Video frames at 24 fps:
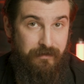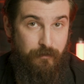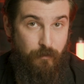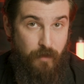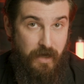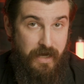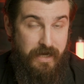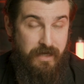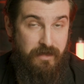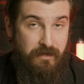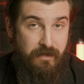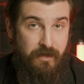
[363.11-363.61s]

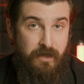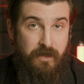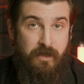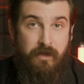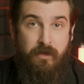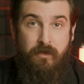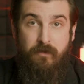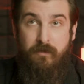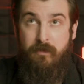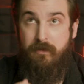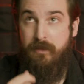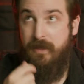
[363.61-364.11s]
right,
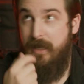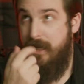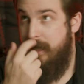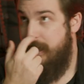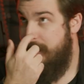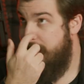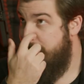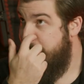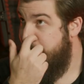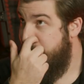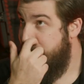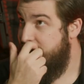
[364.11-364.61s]

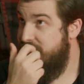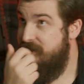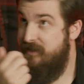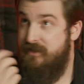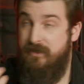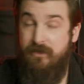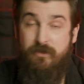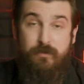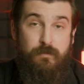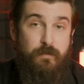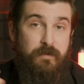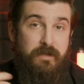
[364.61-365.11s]
it
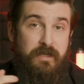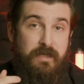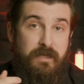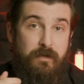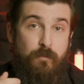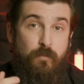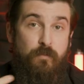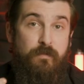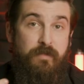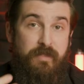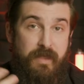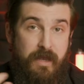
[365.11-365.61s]
instills
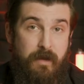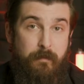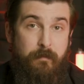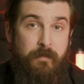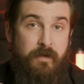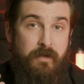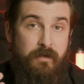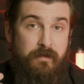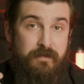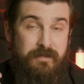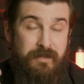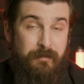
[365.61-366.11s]
in
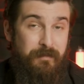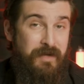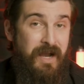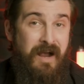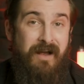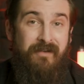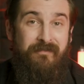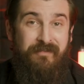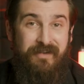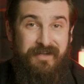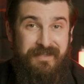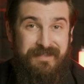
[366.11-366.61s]
them some
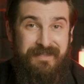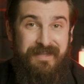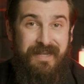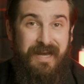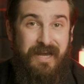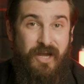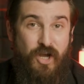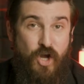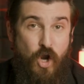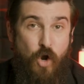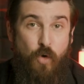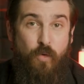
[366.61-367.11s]
confidence that
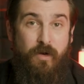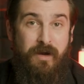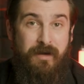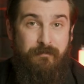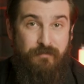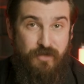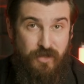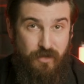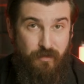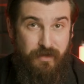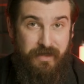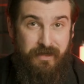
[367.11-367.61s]
I know what
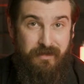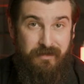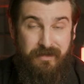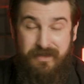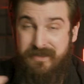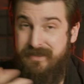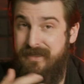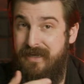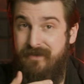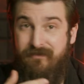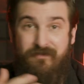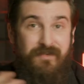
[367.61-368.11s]
I'm doing
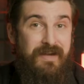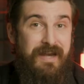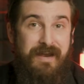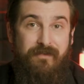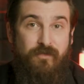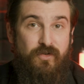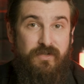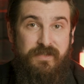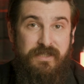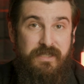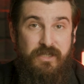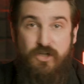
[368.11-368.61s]
because
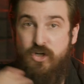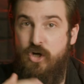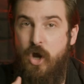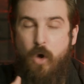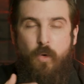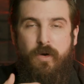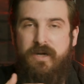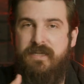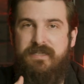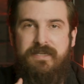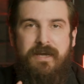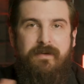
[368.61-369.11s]

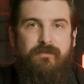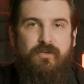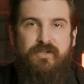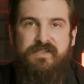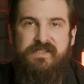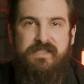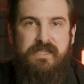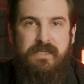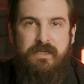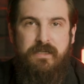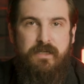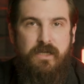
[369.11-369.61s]
no one has ever
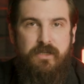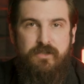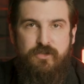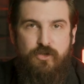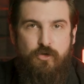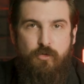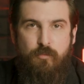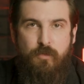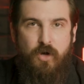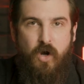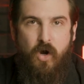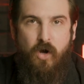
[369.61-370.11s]
seen a
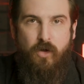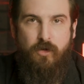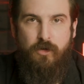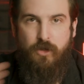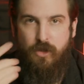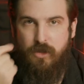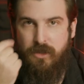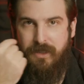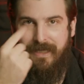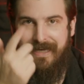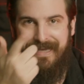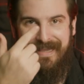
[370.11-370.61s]
Zoom call
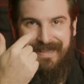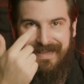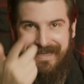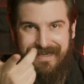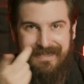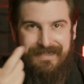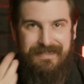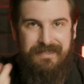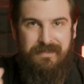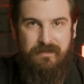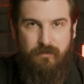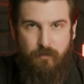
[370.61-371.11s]
look like
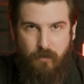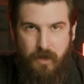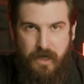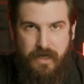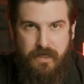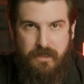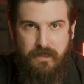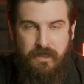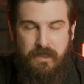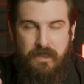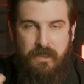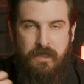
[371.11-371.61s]
this,
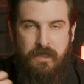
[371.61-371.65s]
right?